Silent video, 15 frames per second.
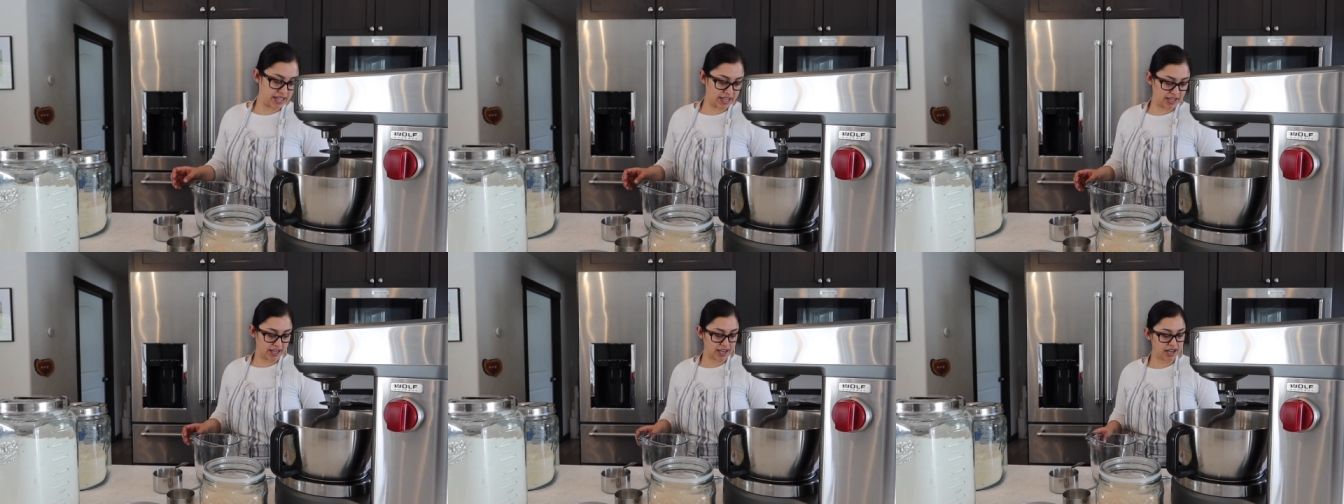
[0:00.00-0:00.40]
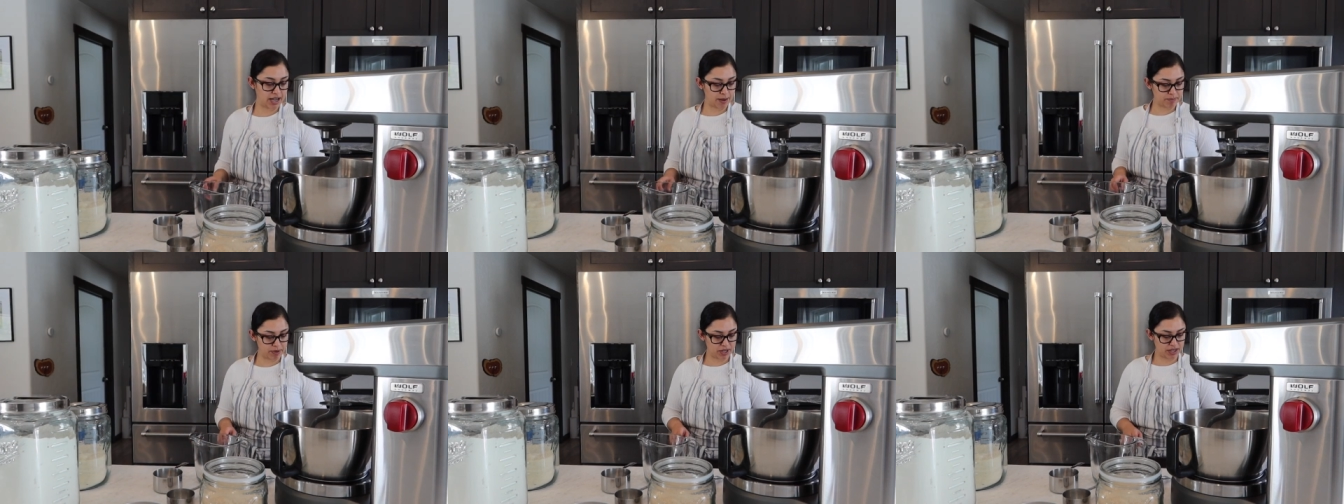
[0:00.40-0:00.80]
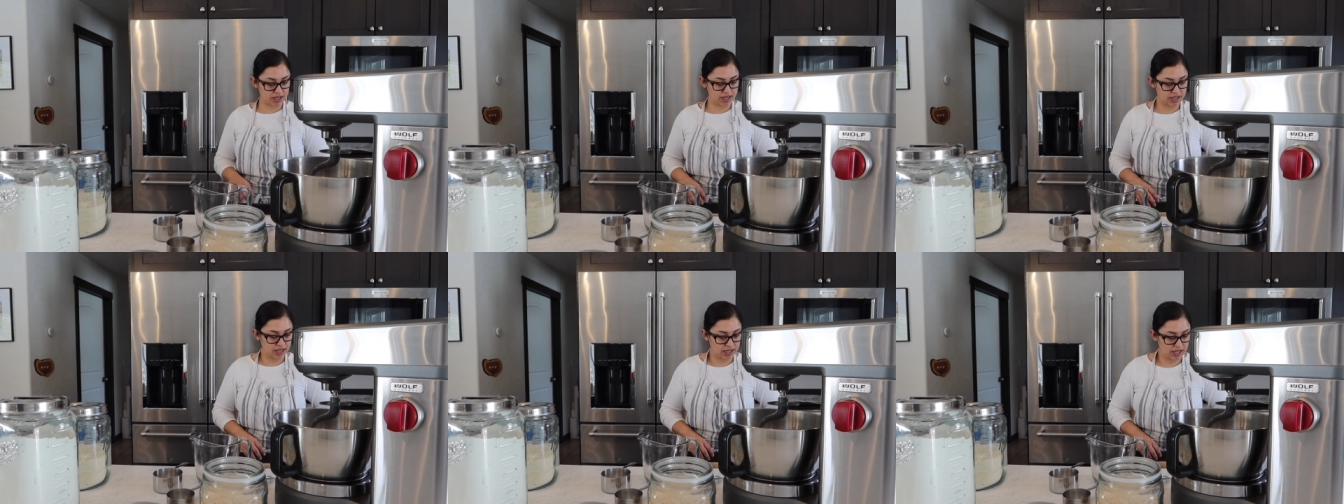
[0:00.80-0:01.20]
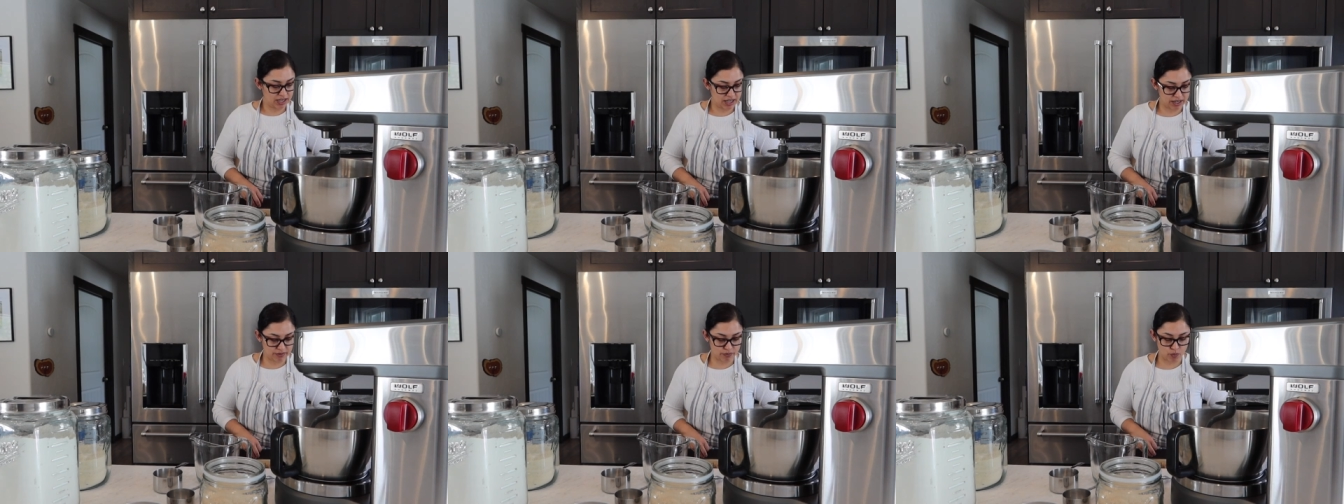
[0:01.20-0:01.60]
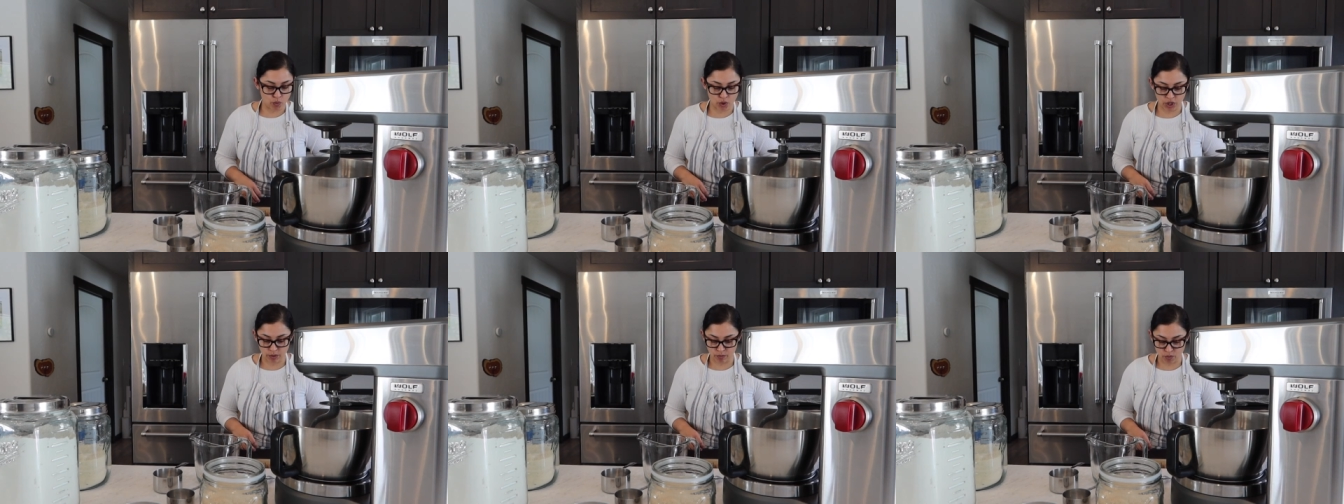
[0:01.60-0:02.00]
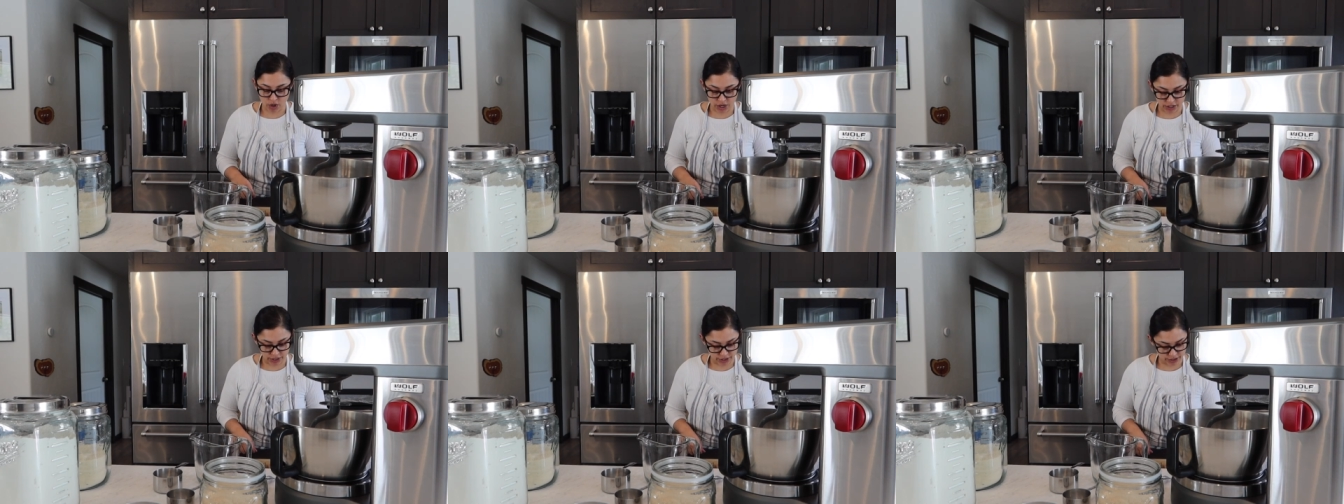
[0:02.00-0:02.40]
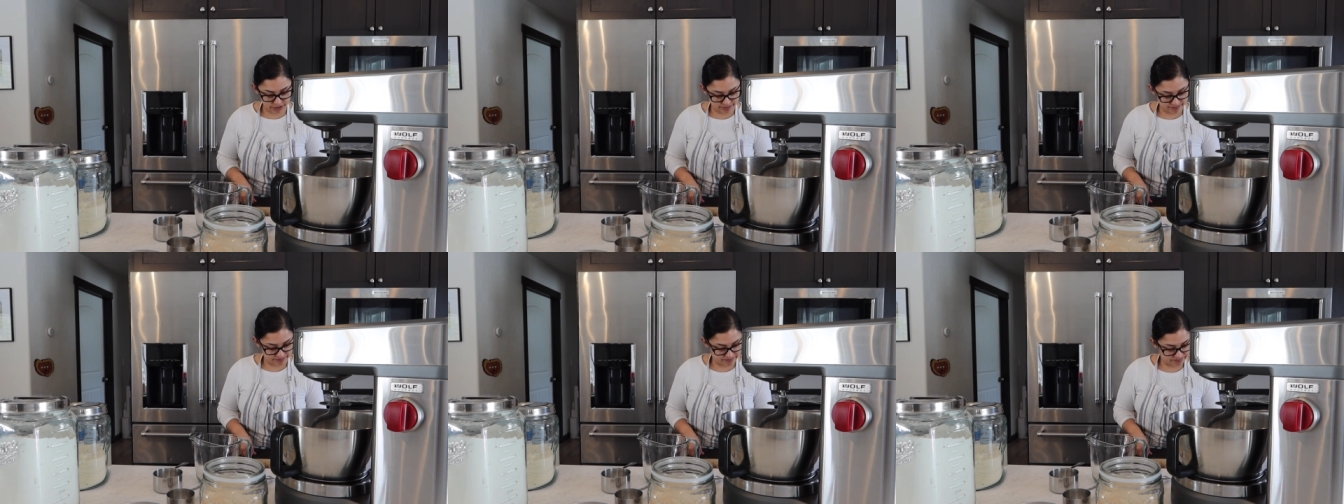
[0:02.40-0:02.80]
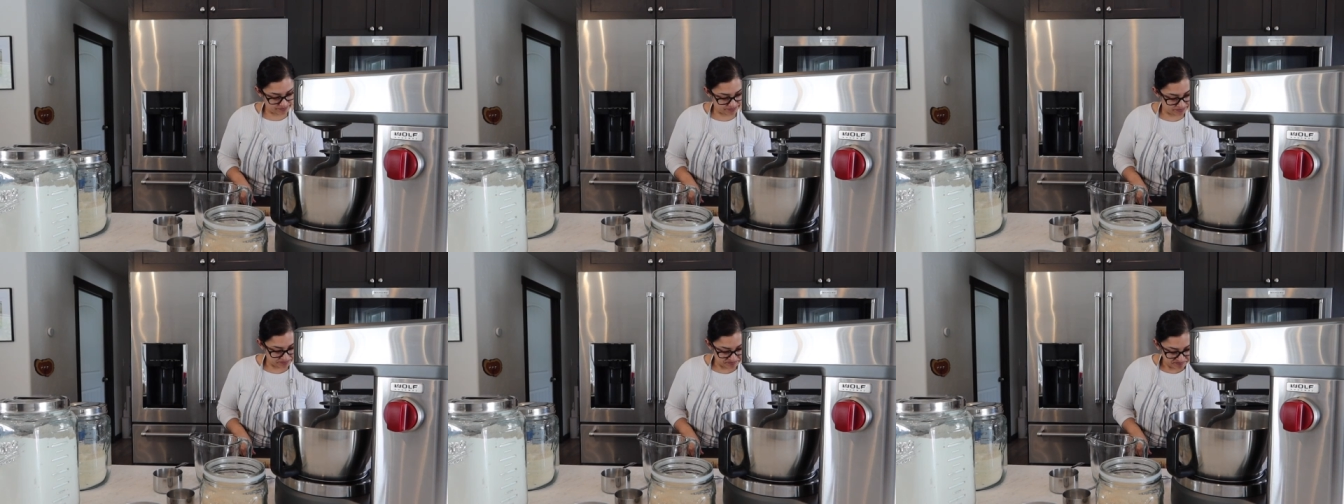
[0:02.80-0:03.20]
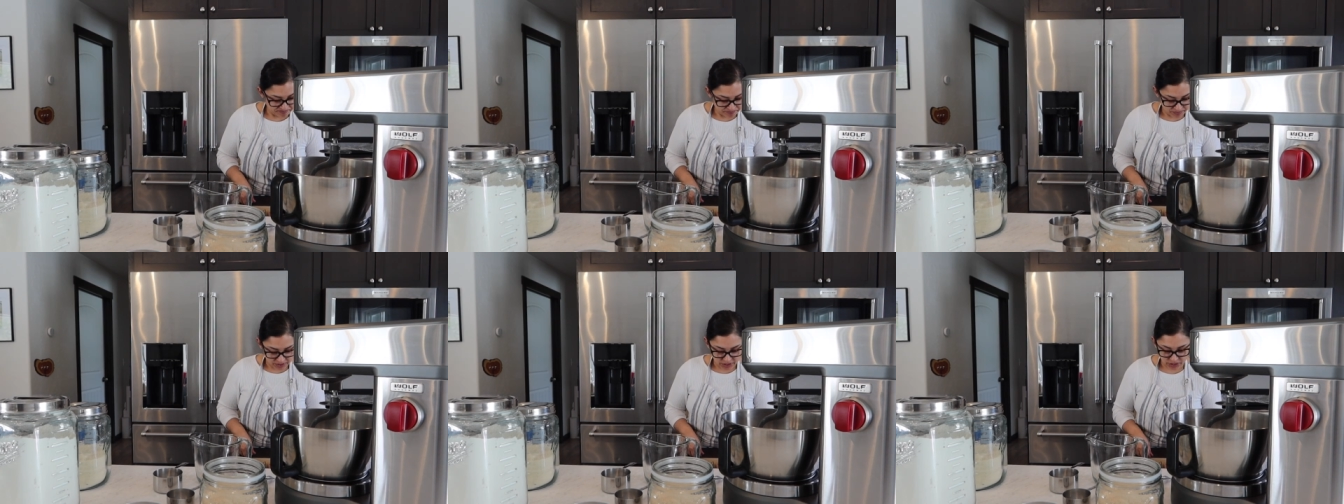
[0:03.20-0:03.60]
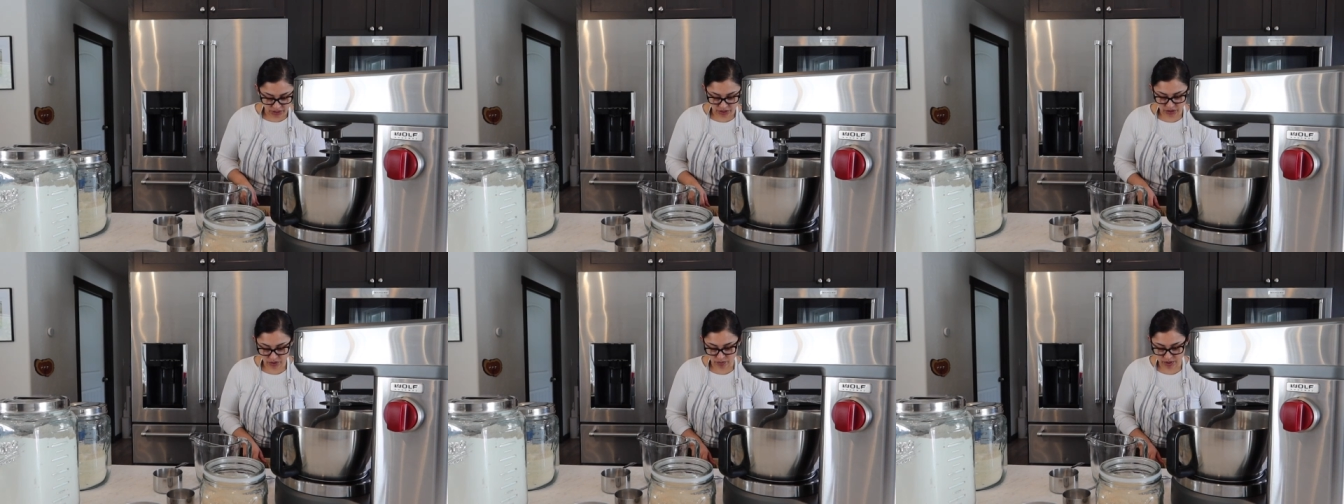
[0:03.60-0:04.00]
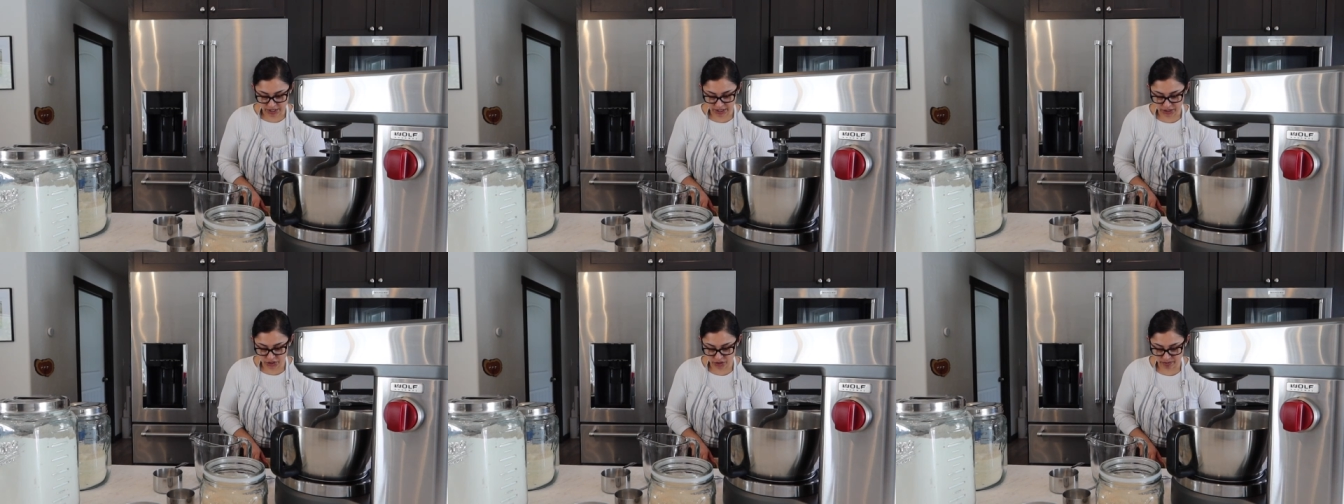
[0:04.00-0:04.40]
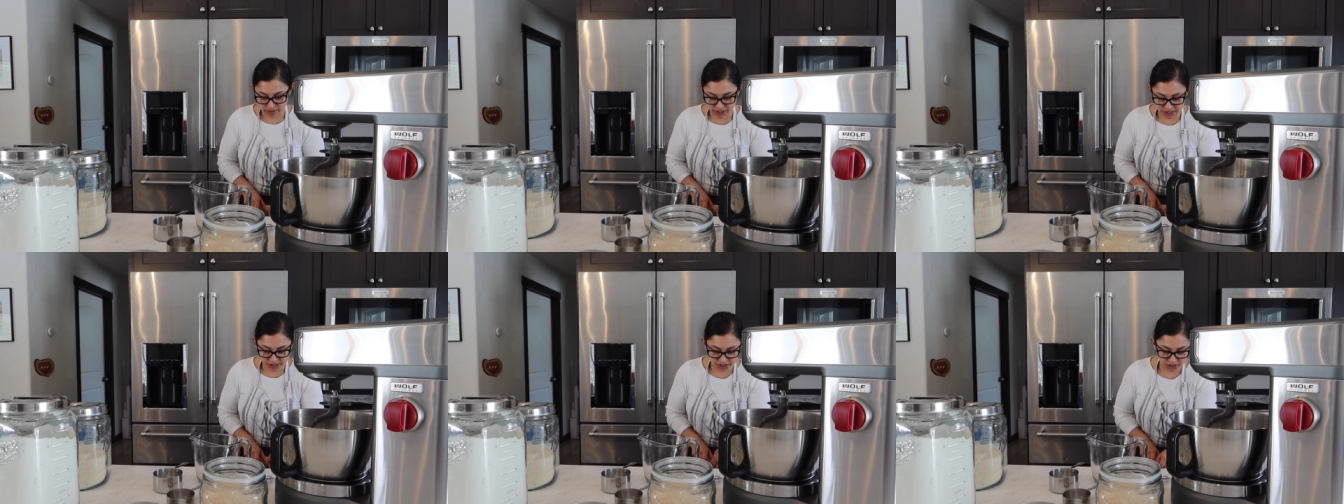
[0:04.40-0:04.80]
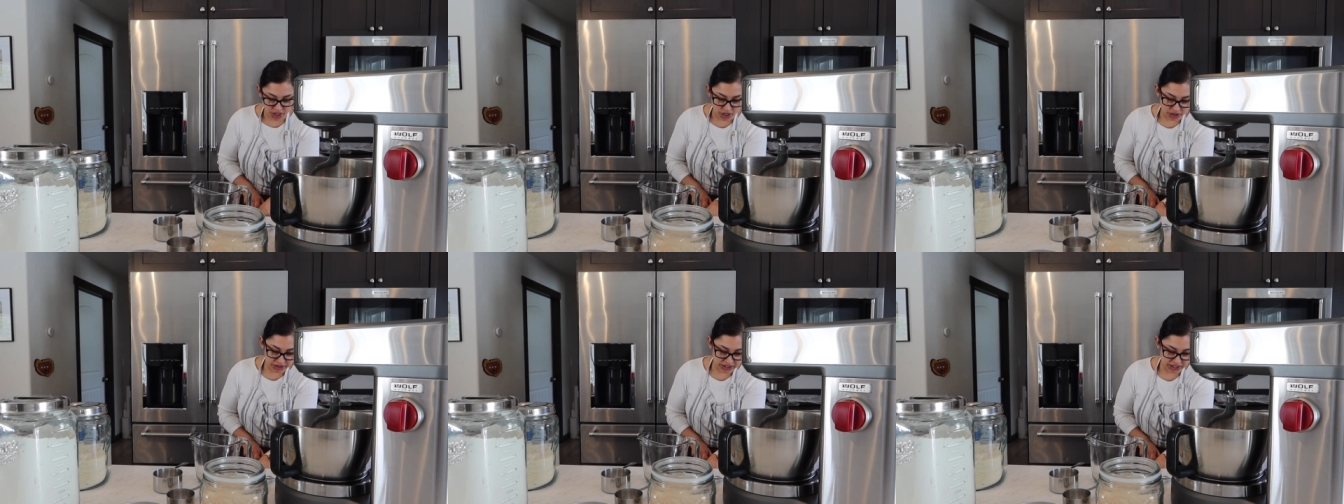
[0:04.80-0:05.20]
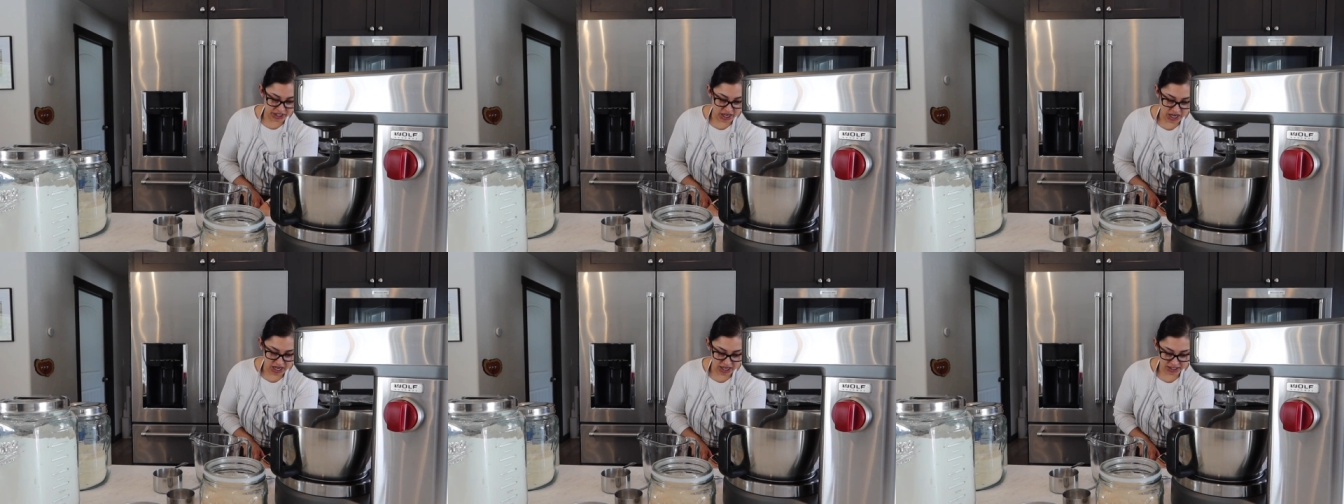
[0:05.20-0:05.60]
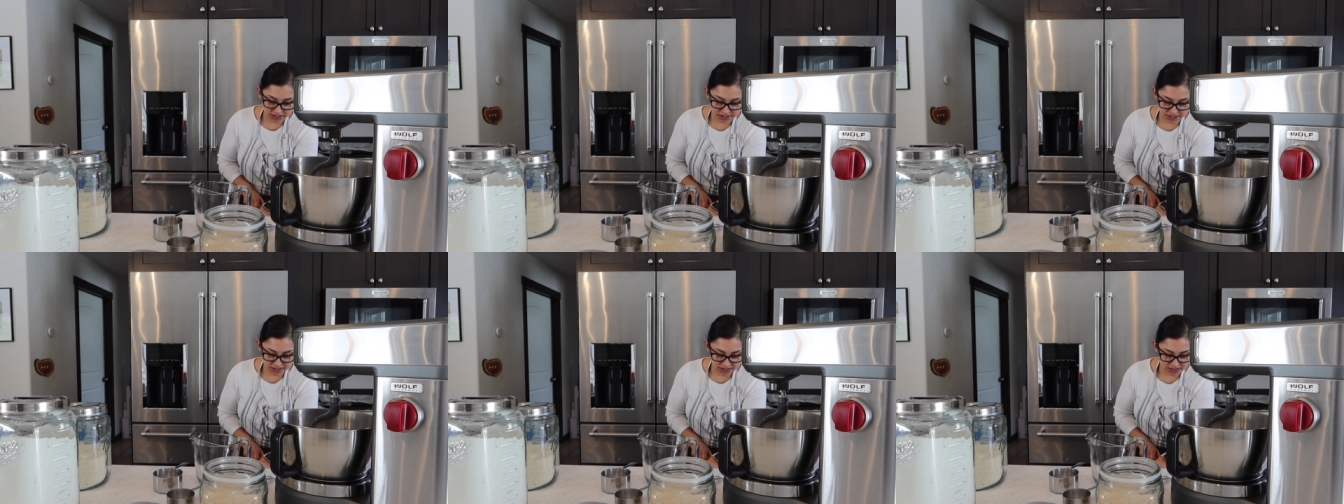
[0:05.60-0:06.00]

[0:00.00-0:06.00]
a cup of warm water. You don't want it to be scalding hot.